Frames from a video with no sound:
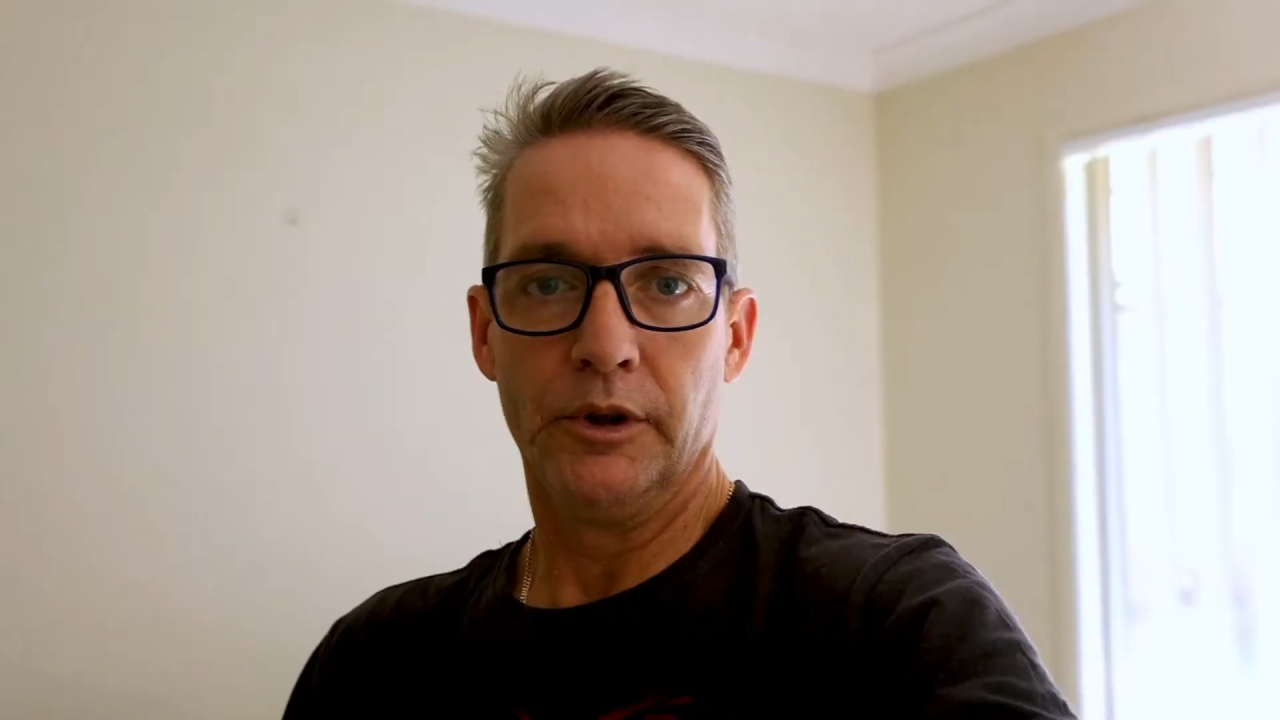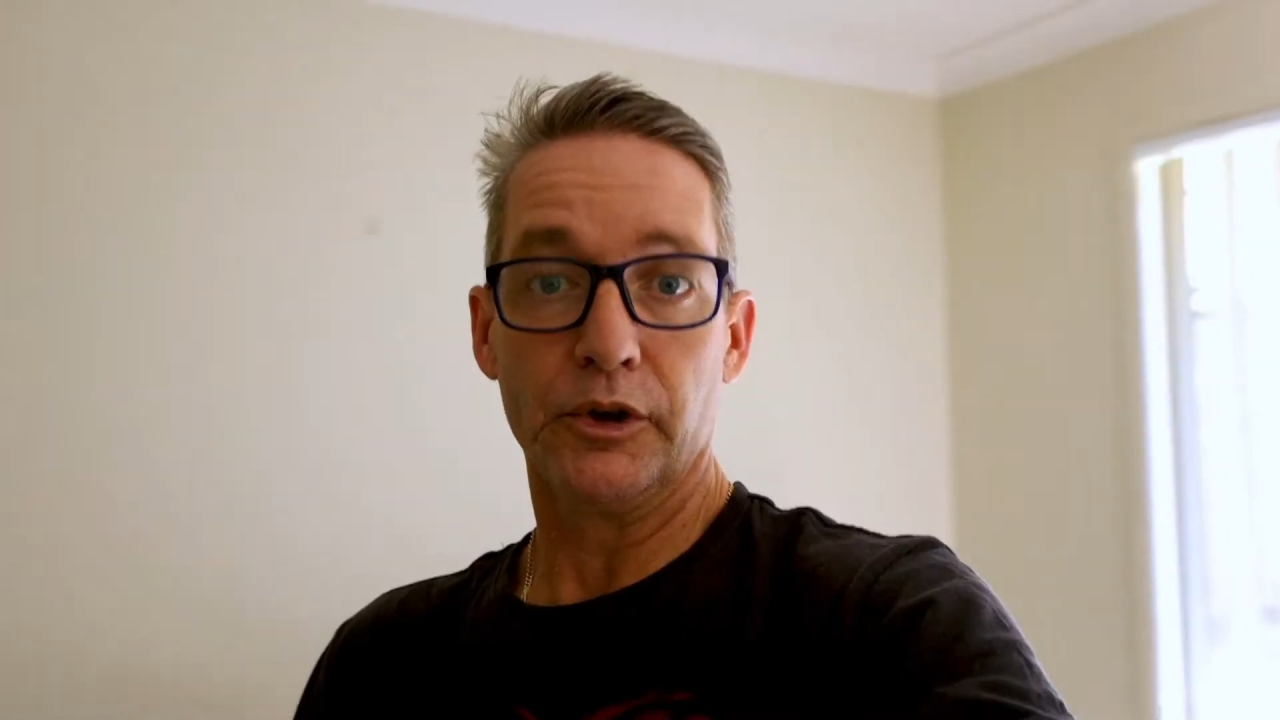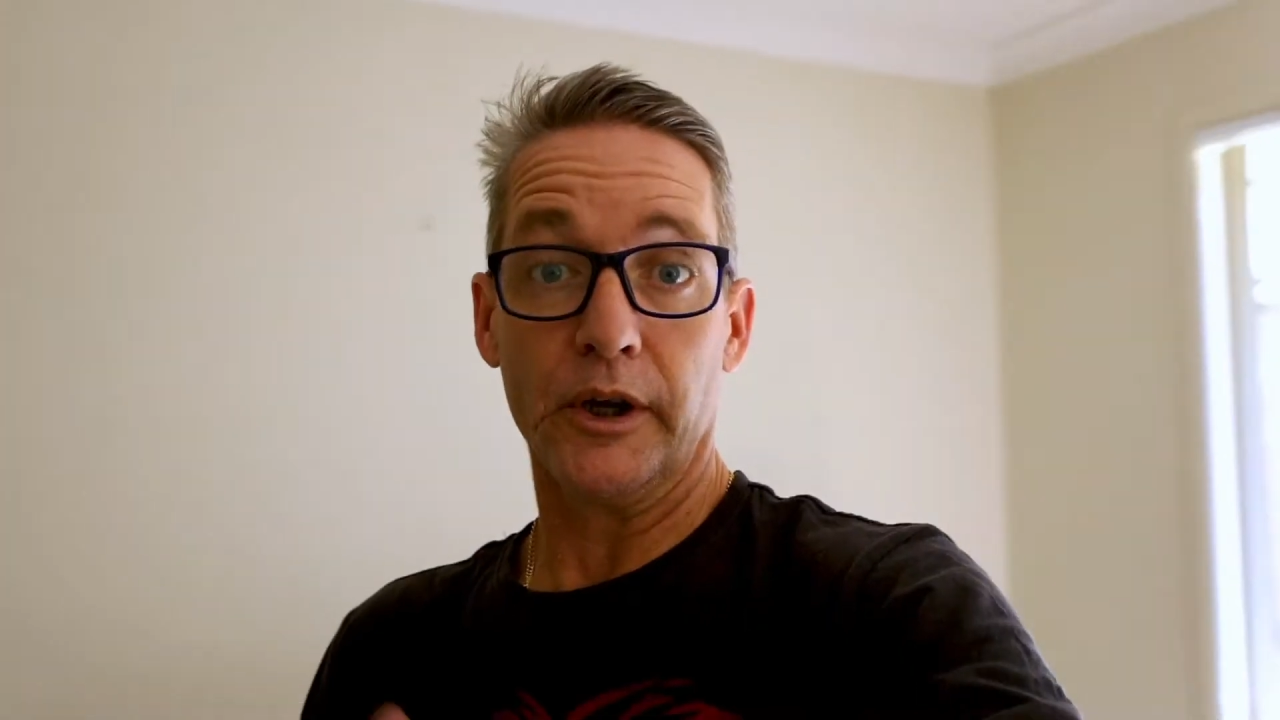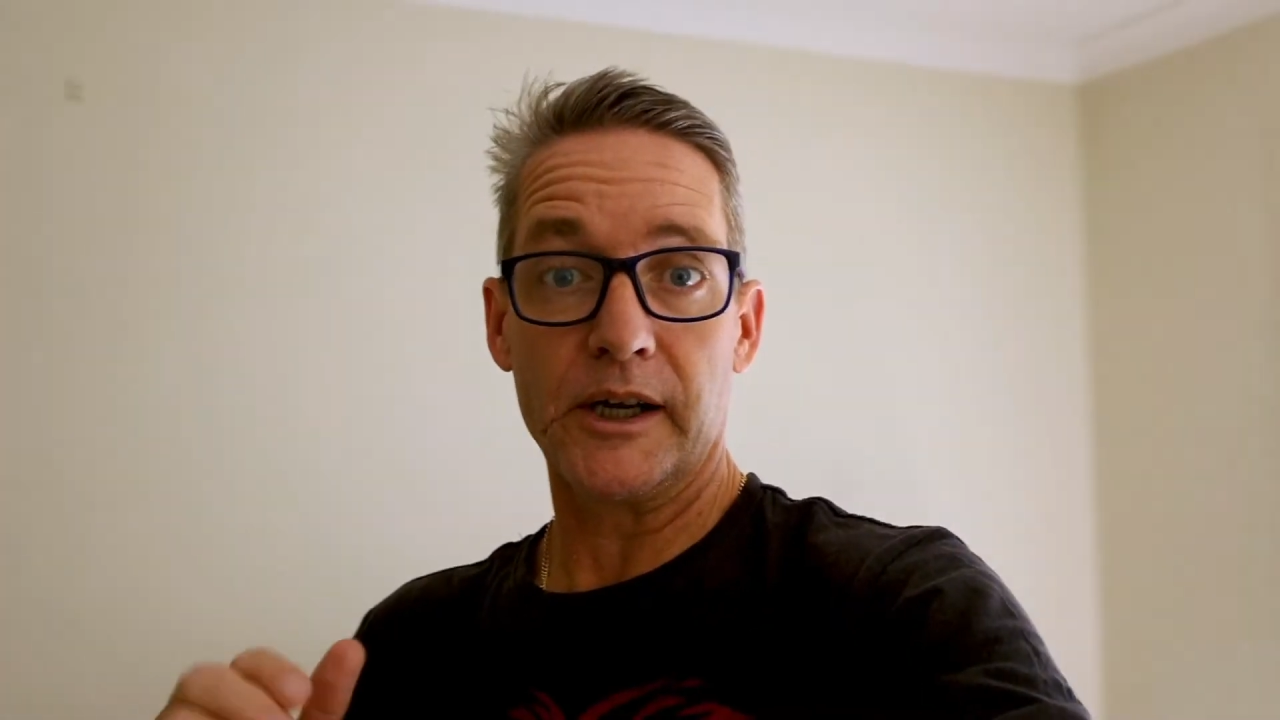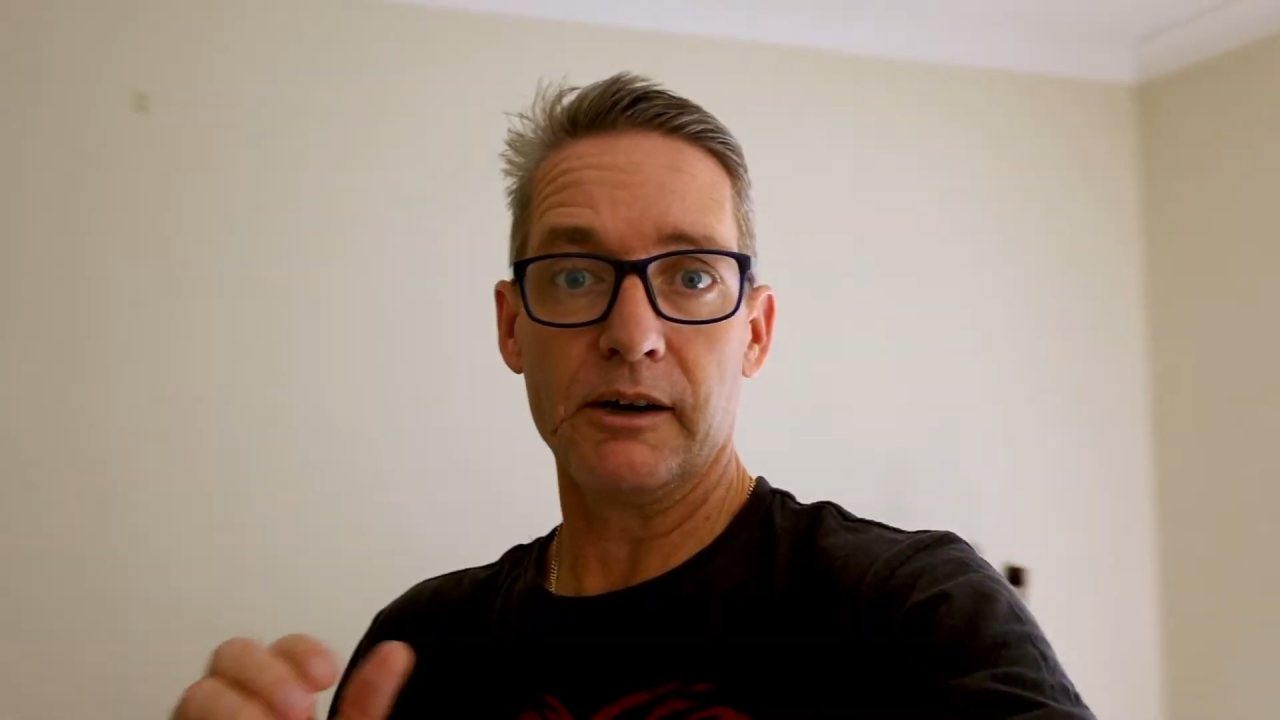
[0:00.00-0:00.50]

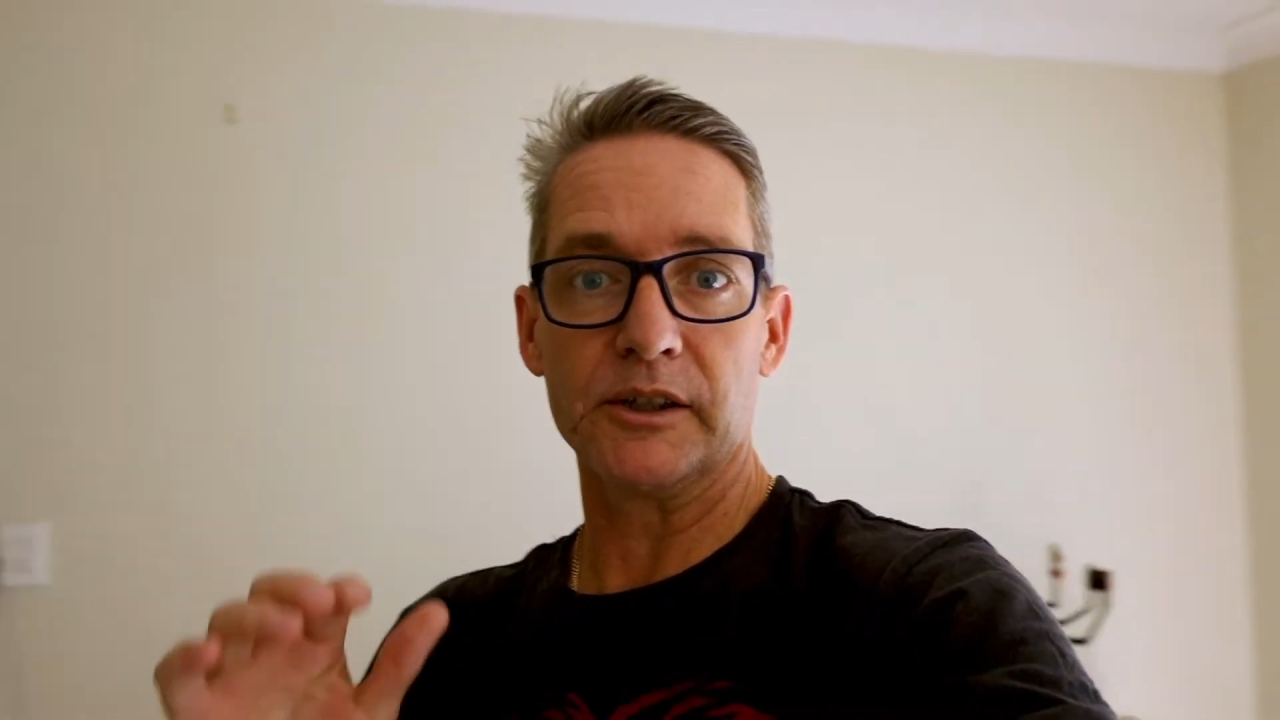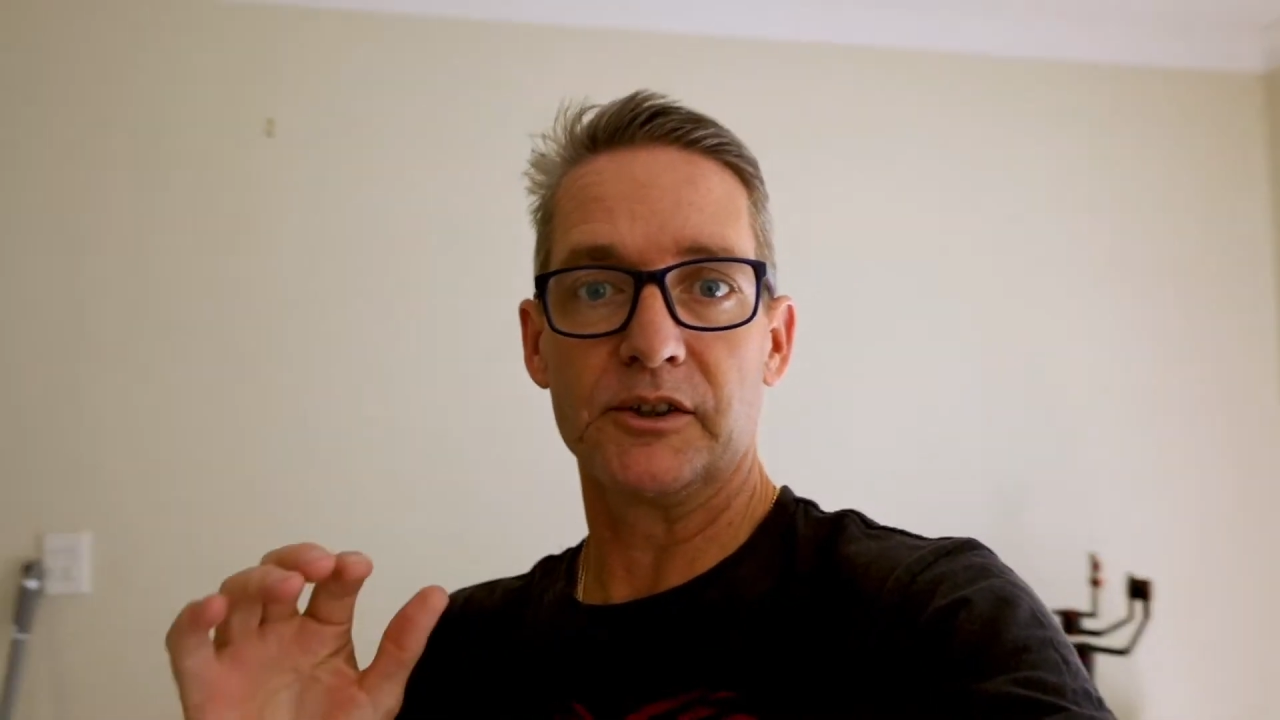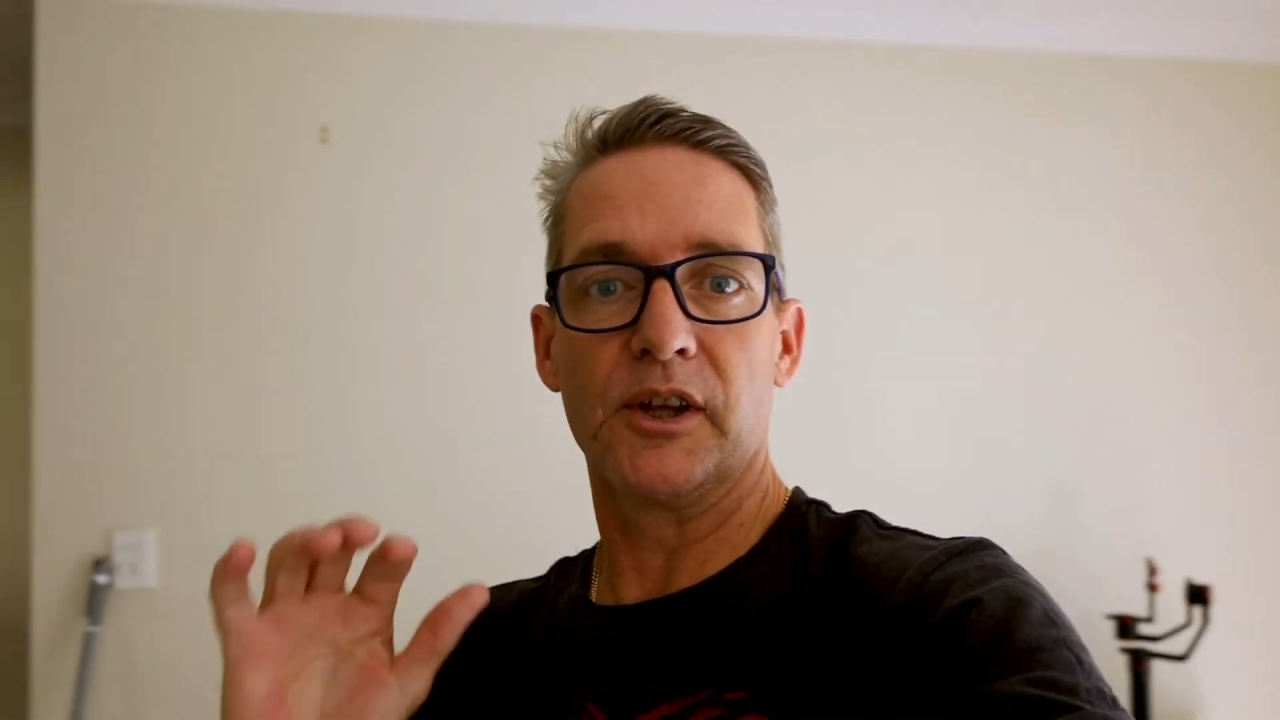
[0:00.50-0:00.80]
So it currently